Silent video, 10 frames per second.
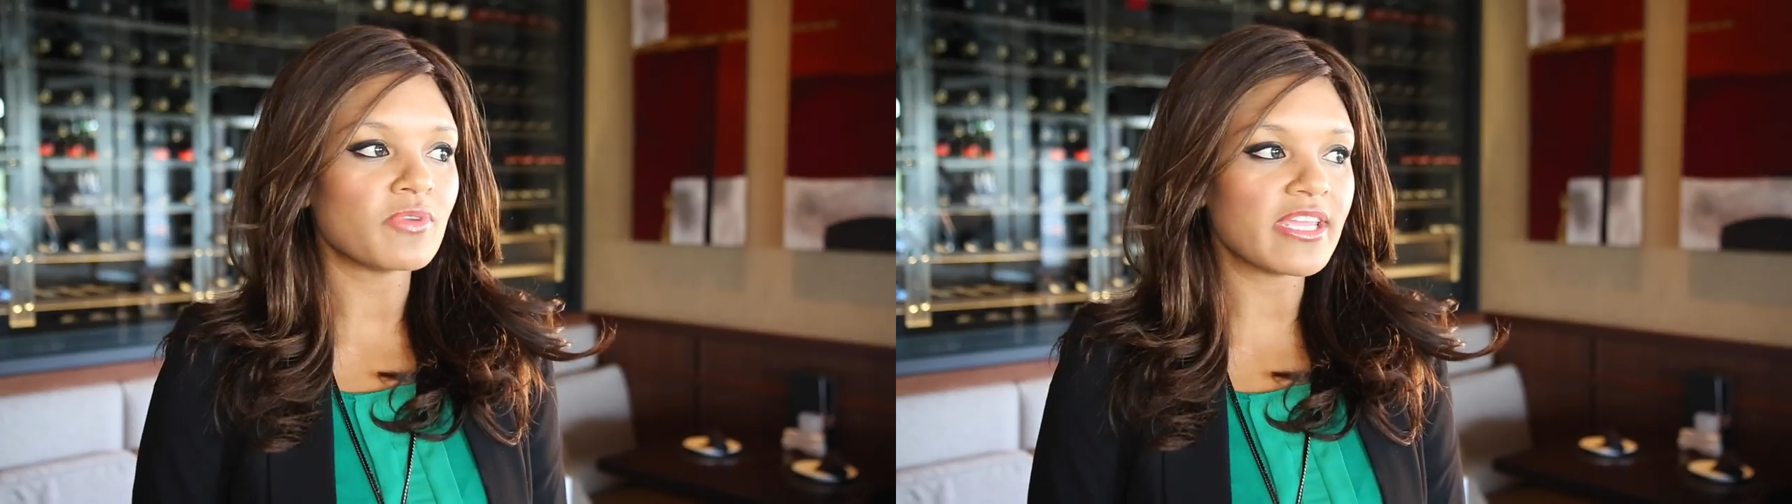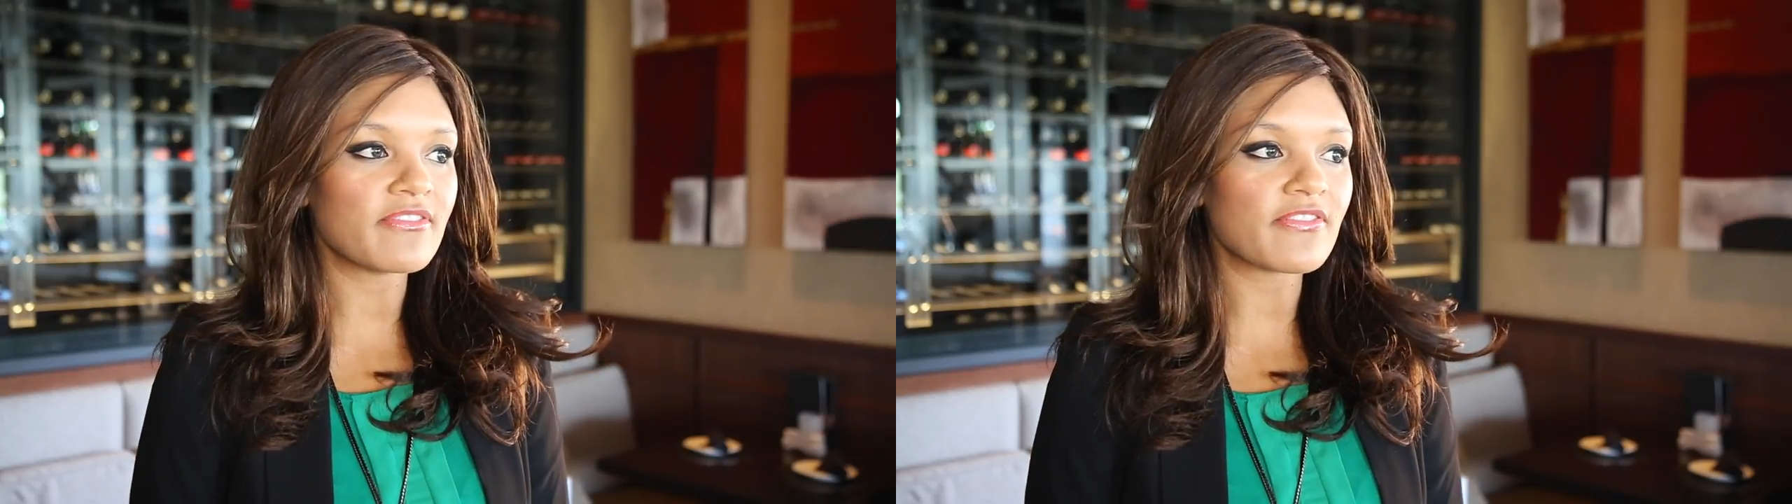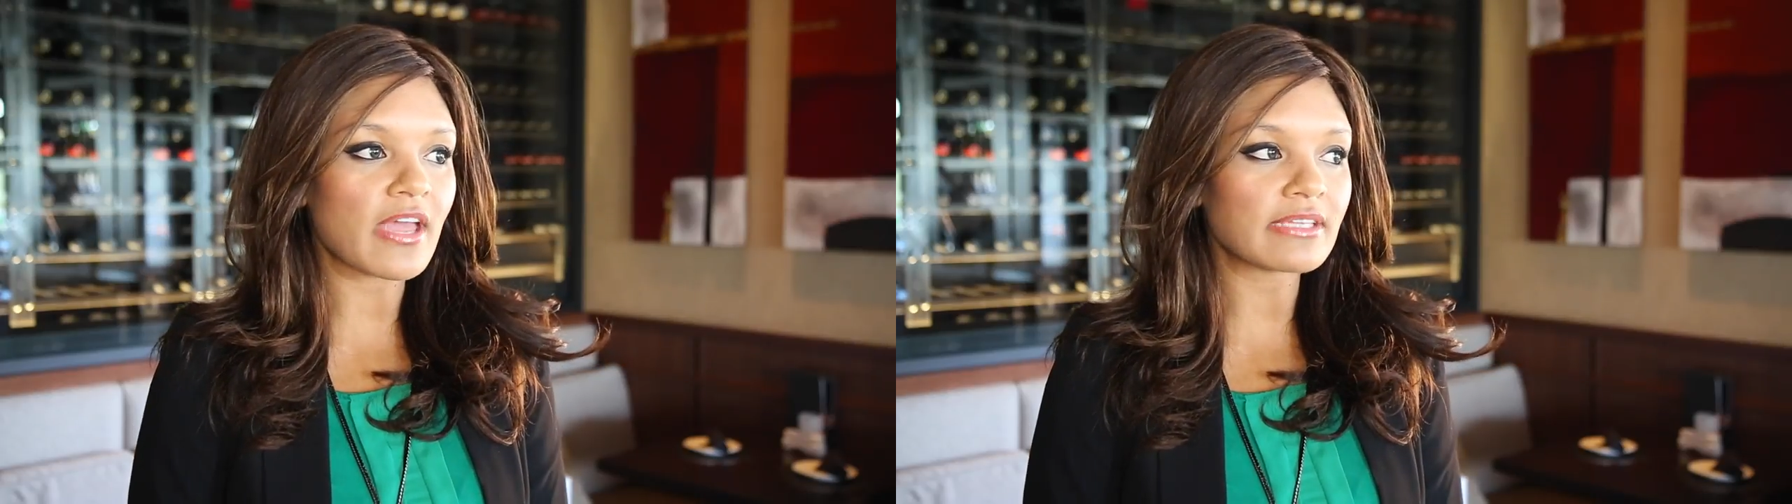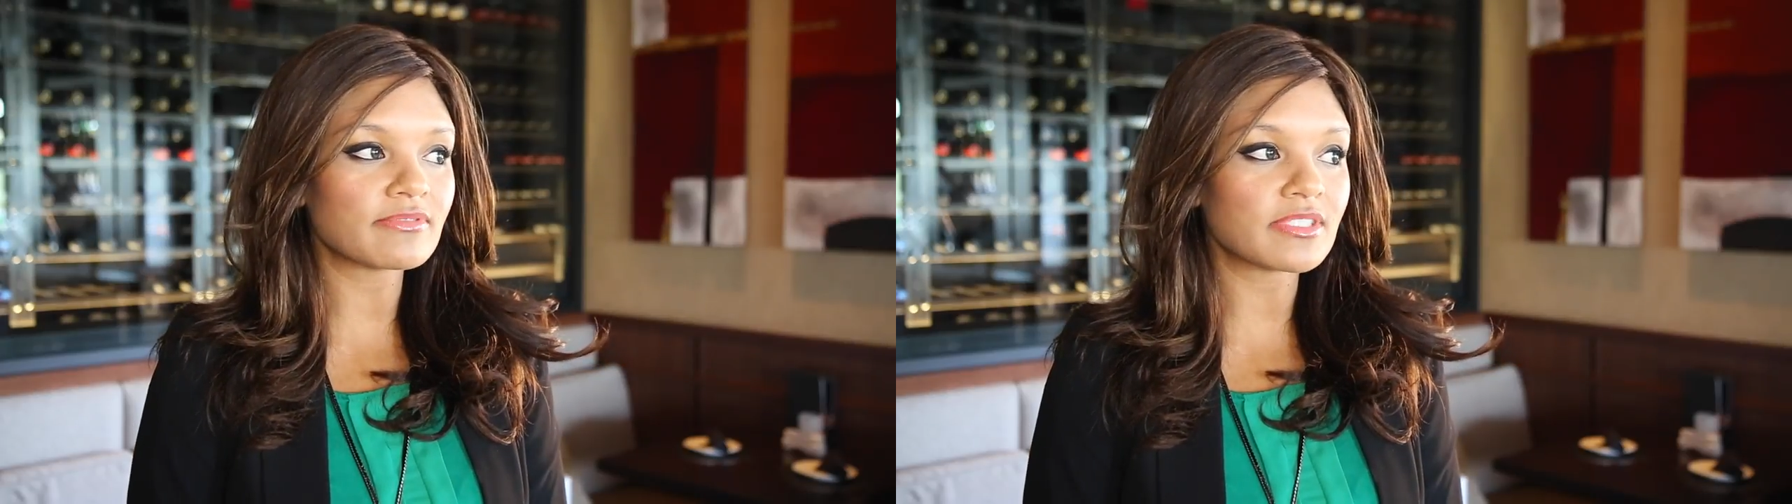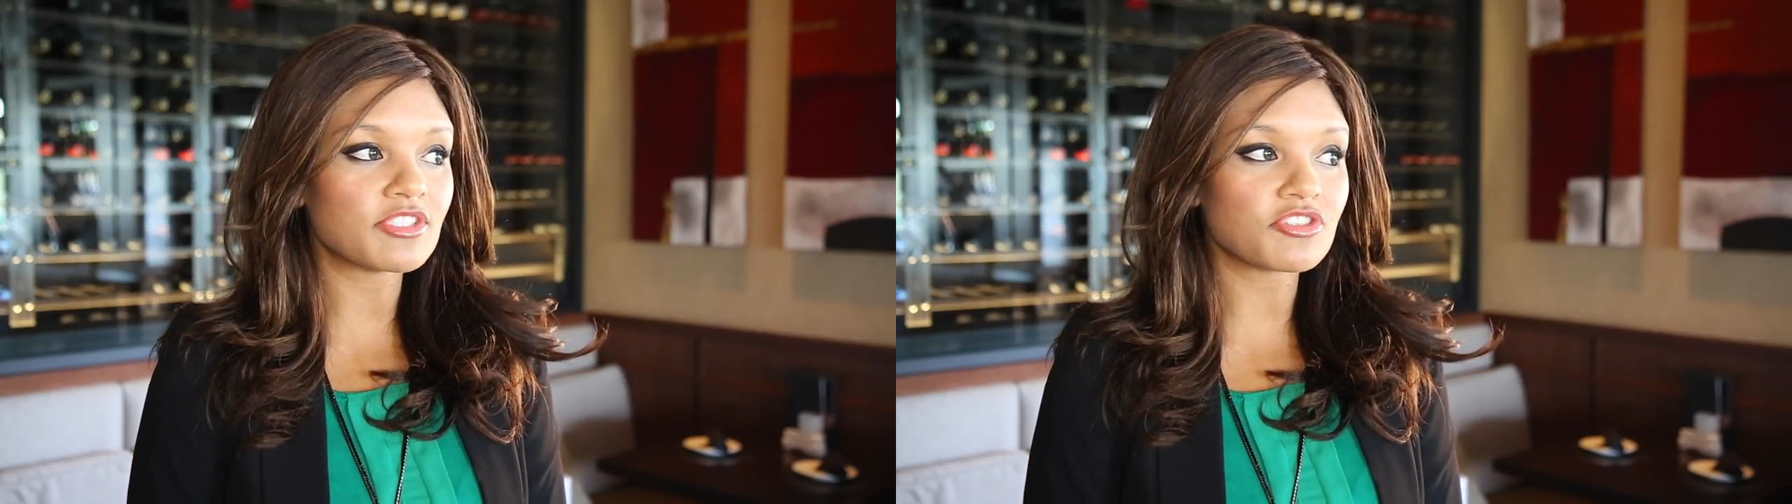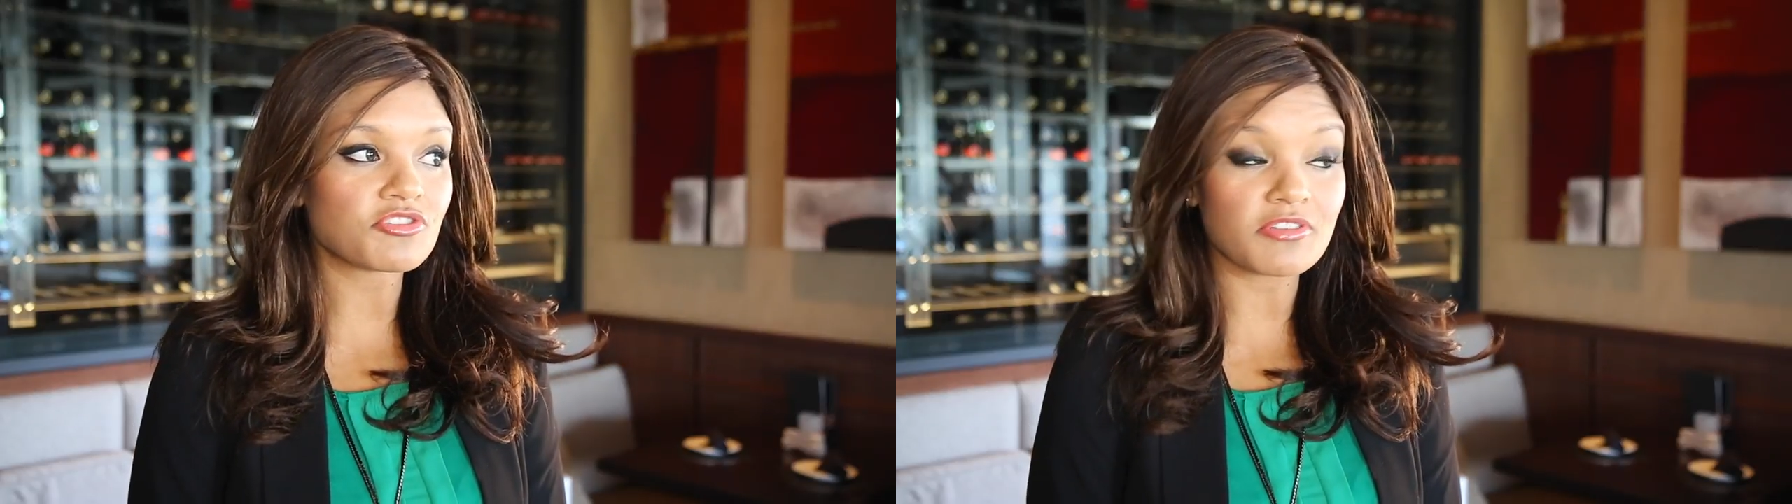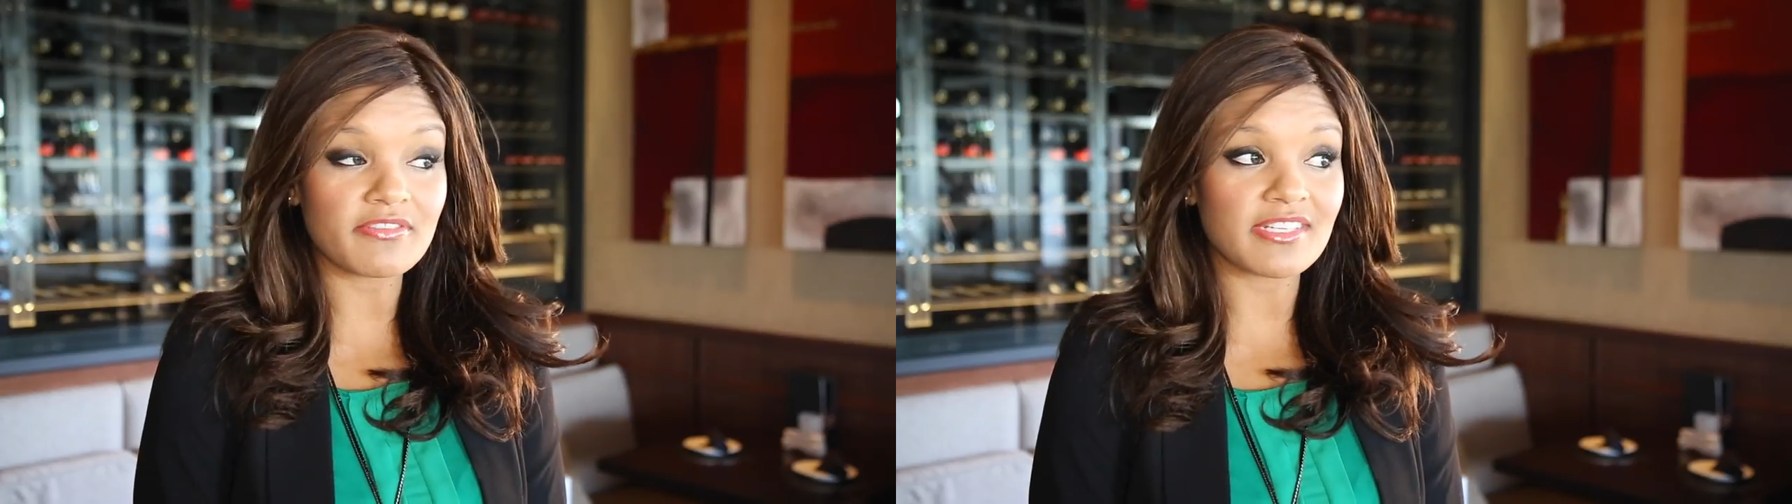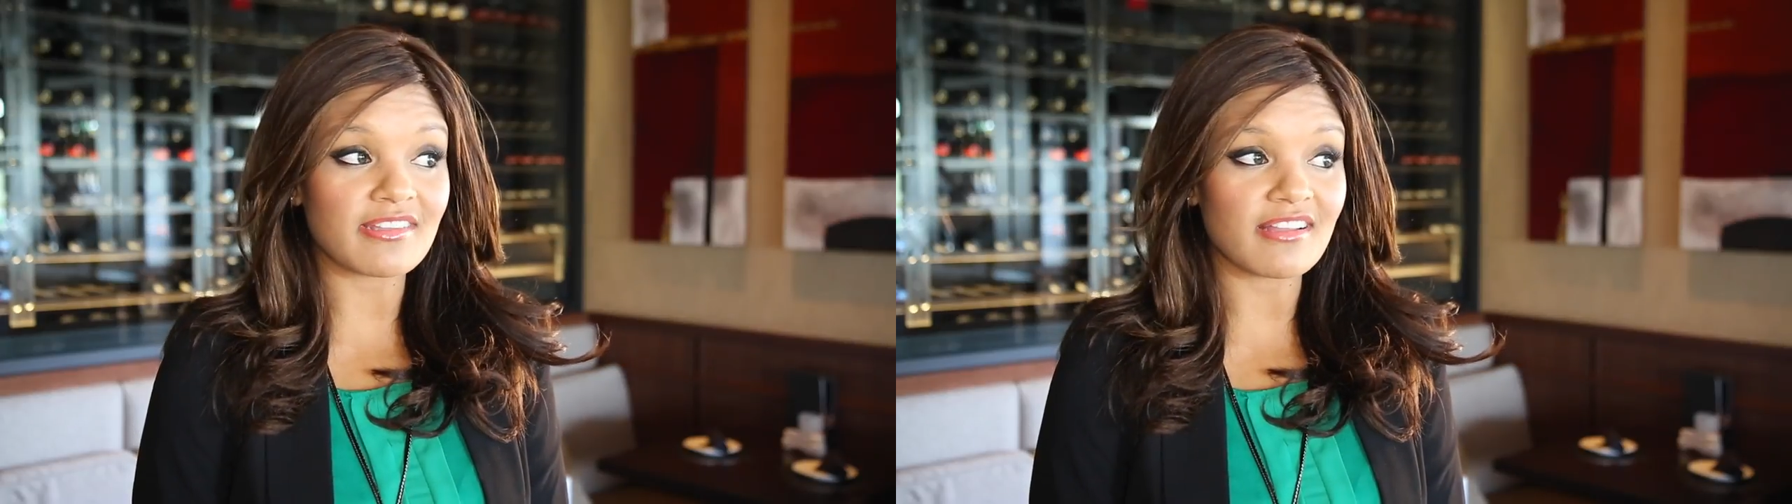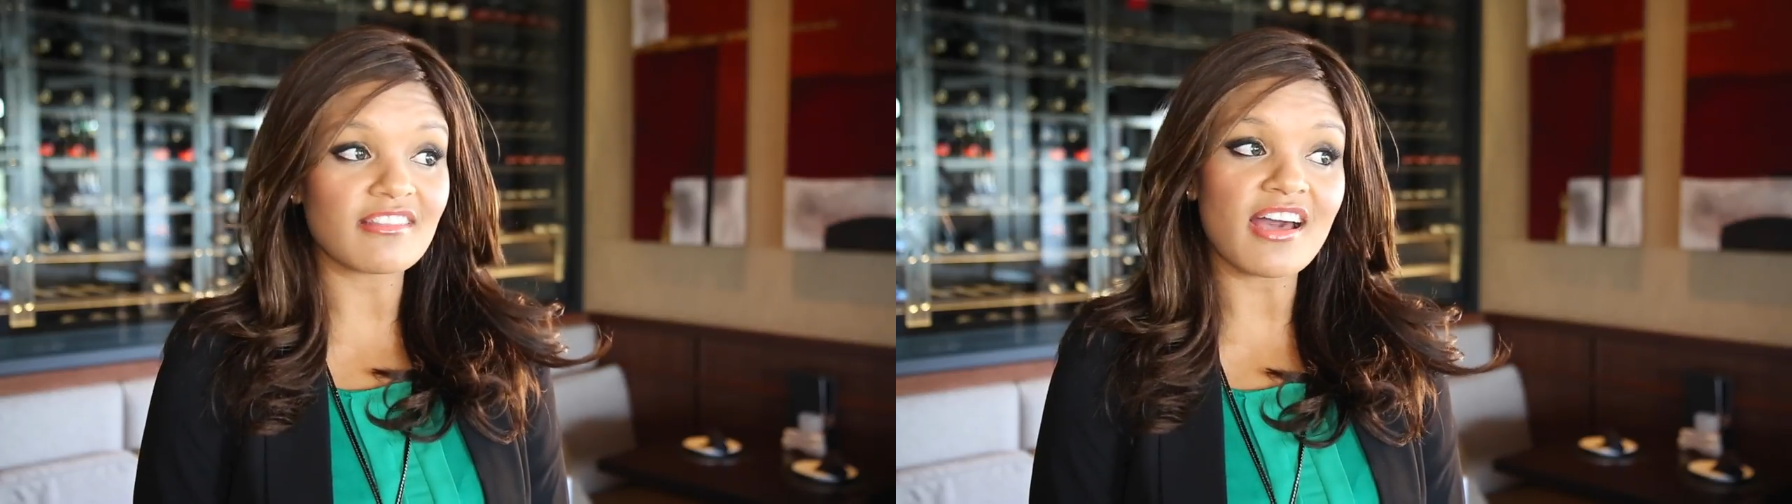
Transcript: We've driven a